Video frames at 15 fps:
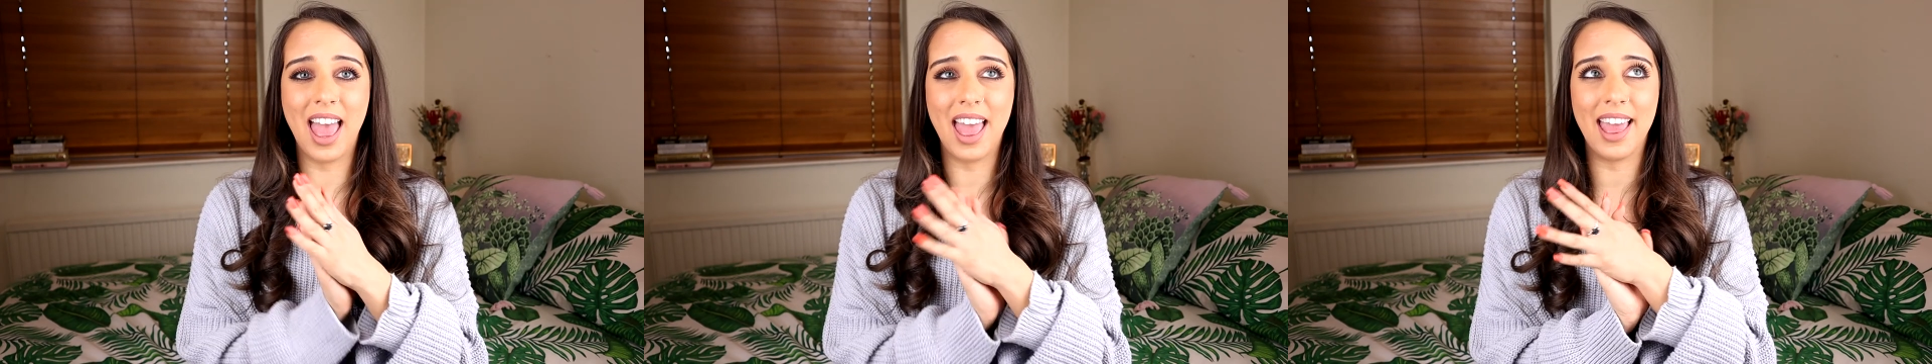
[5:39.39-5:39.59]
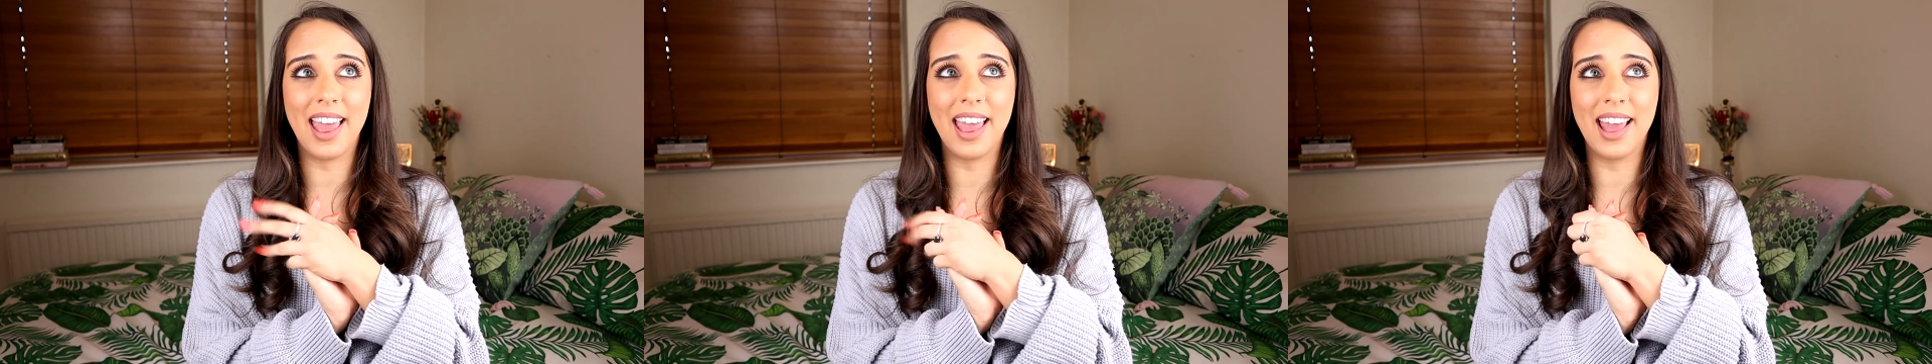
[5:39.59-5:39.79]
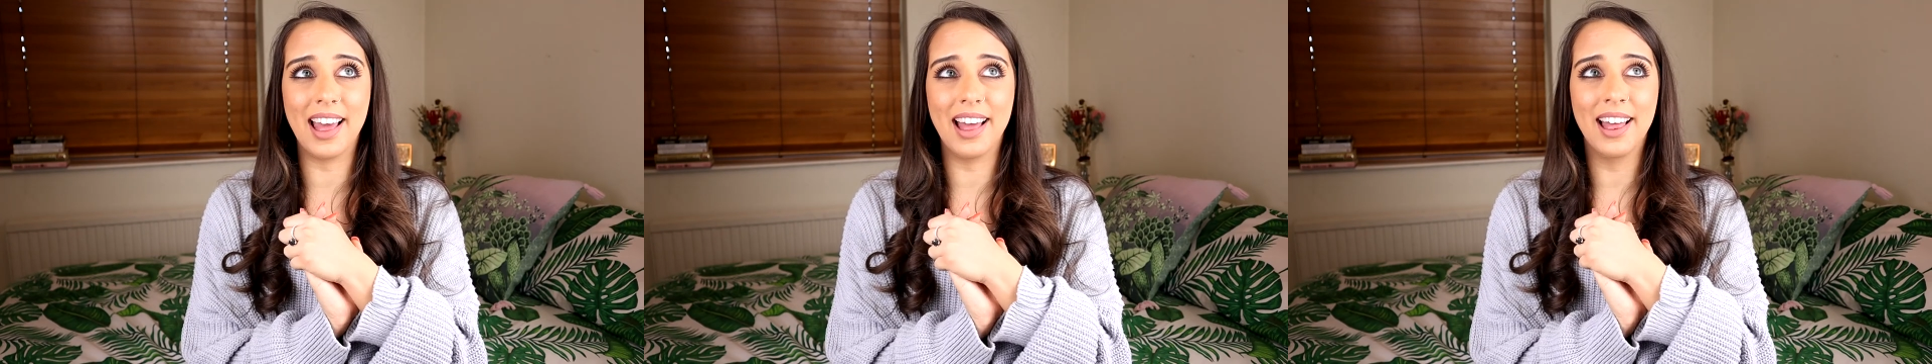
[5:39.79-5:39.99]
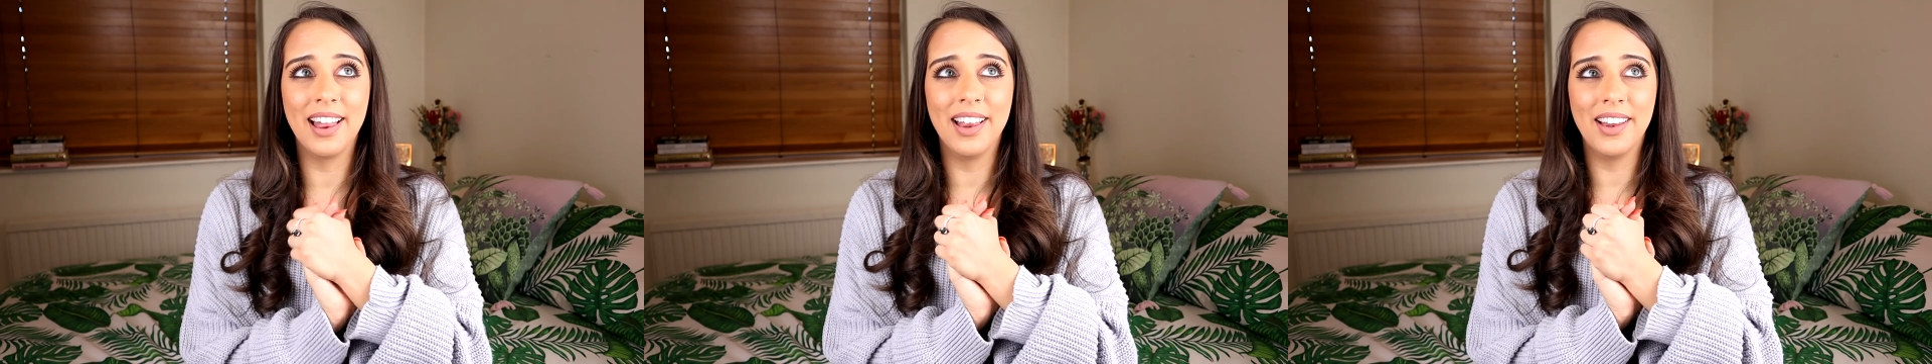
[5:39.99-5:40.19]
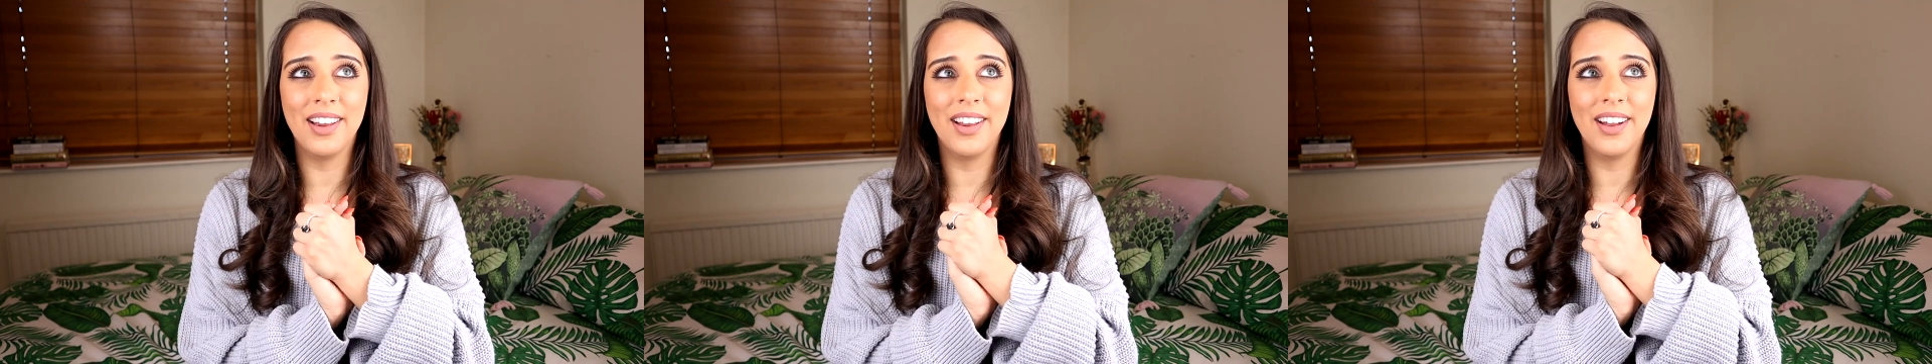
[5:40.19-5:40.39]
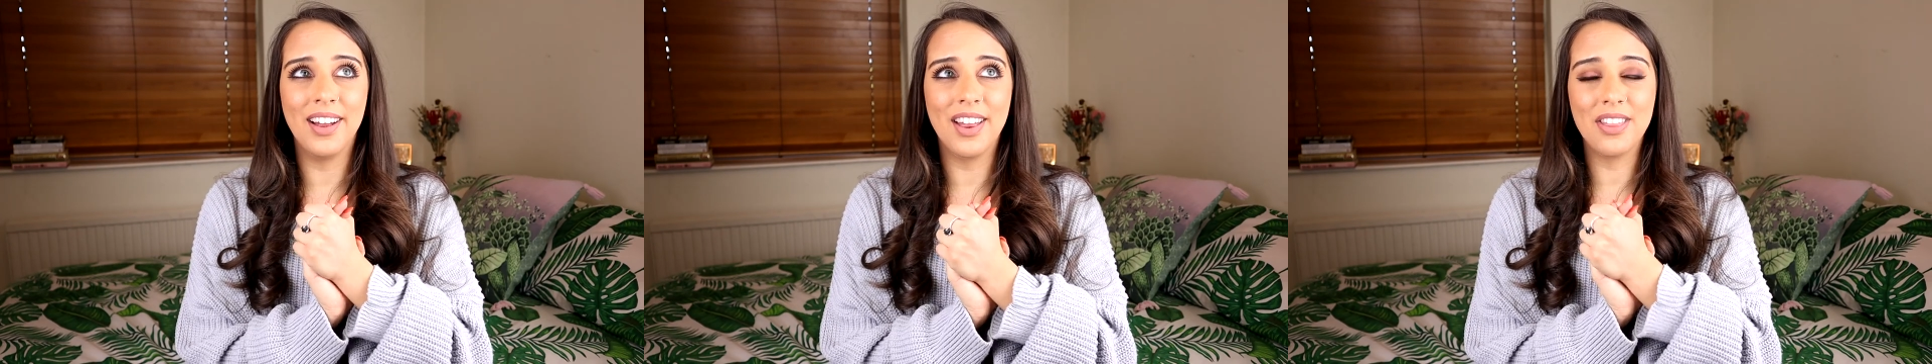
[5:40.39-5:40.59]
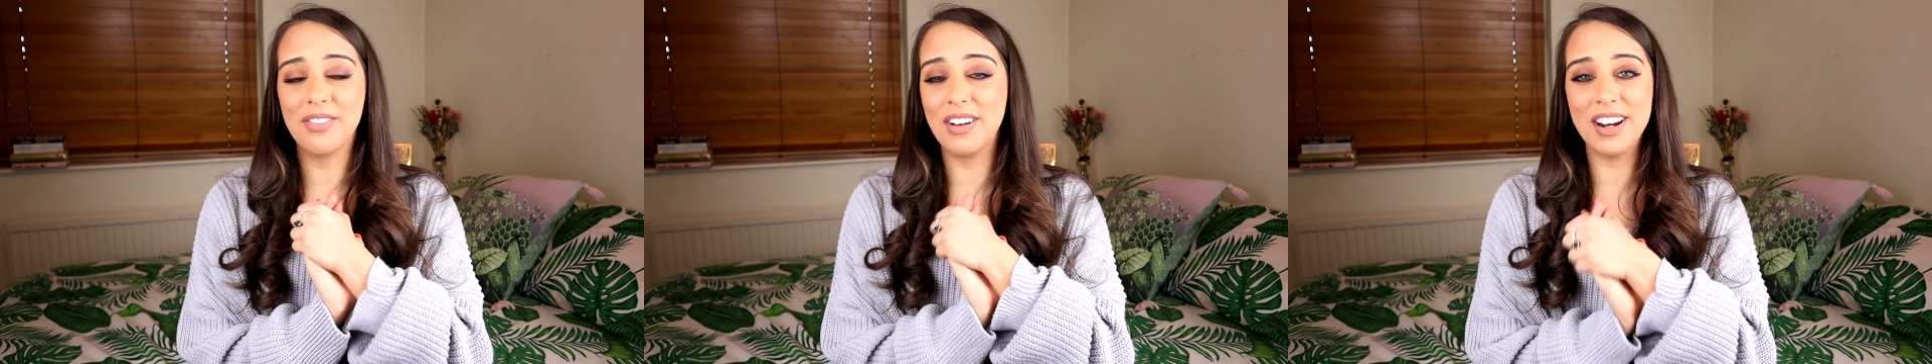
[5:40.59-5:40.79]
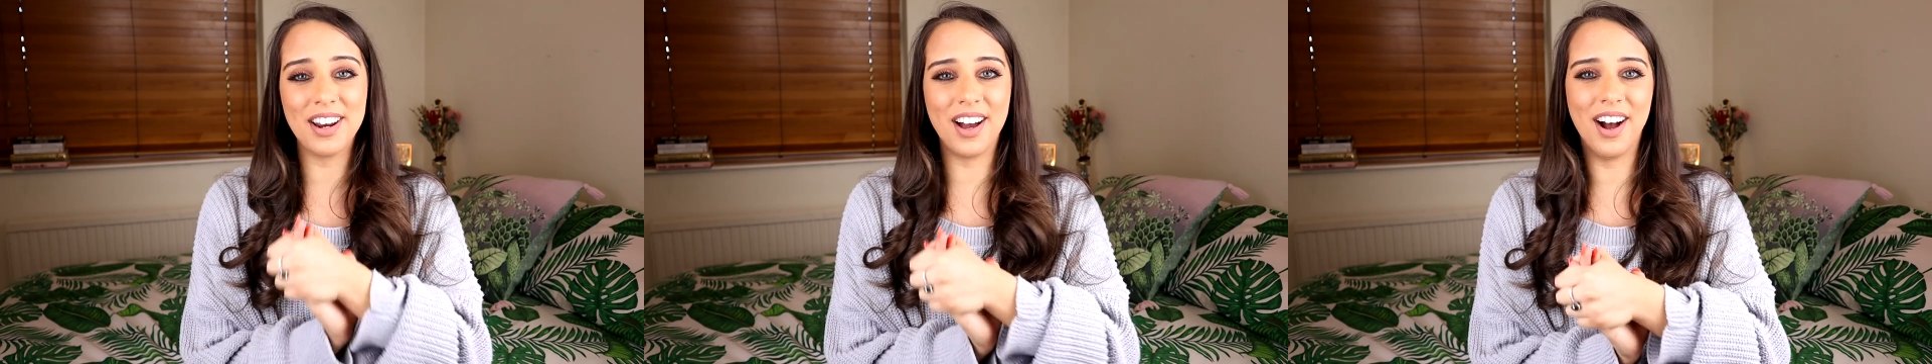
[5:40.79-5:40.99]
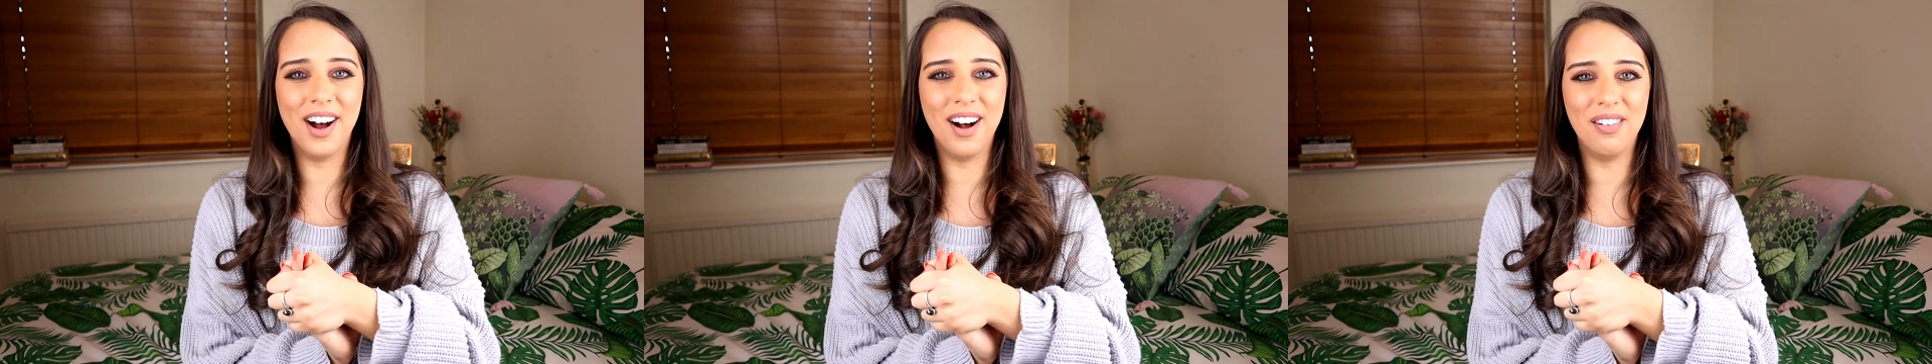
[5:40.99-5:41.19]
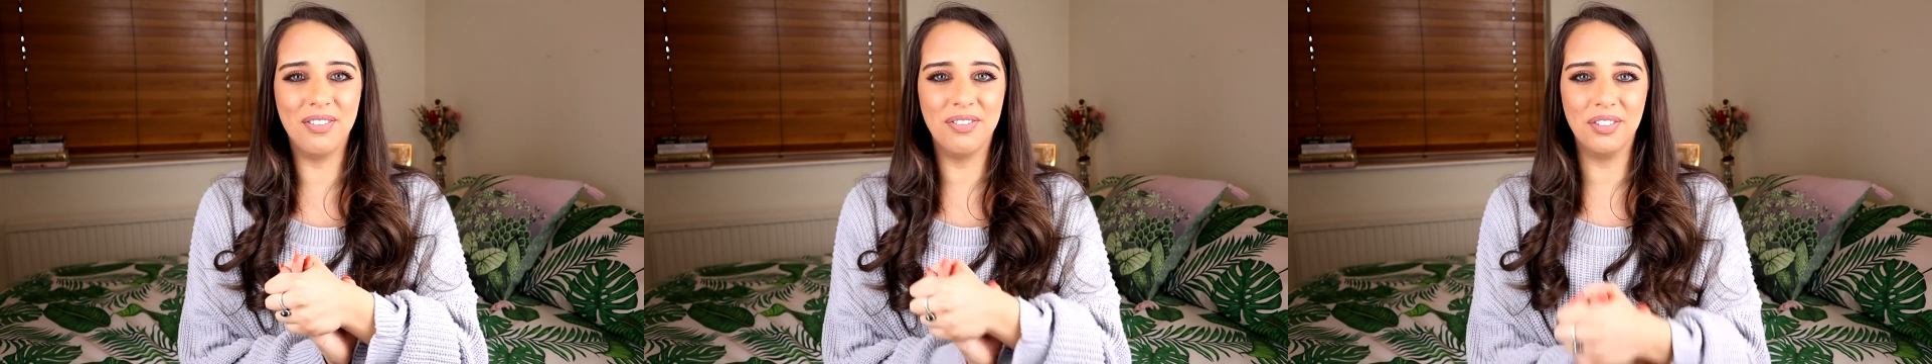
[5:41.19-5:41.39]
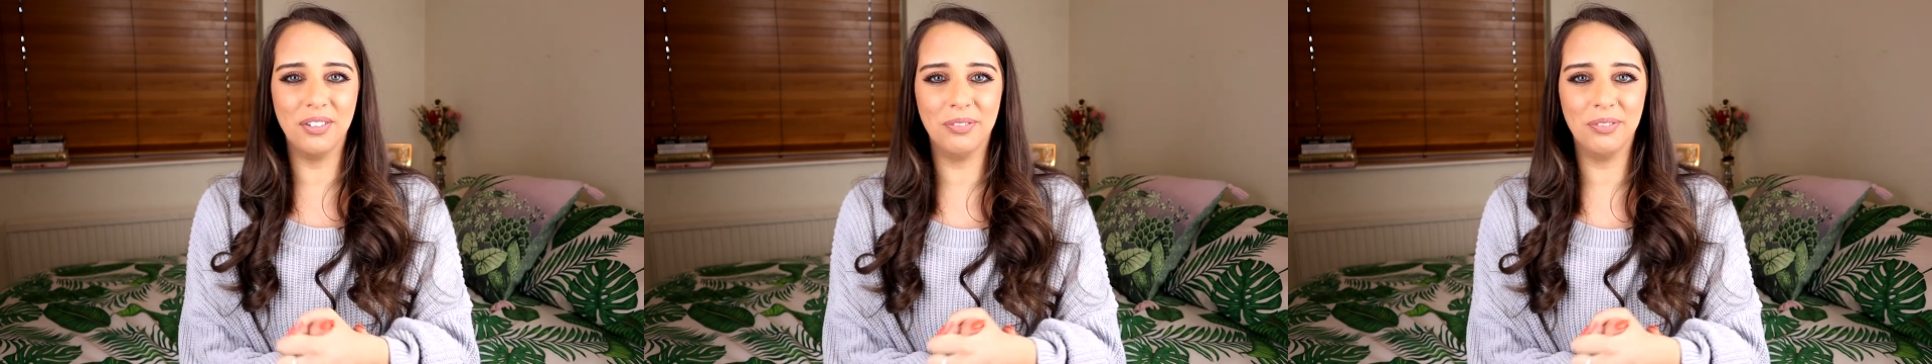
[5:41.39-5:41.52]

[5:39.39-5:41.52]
a 3.5.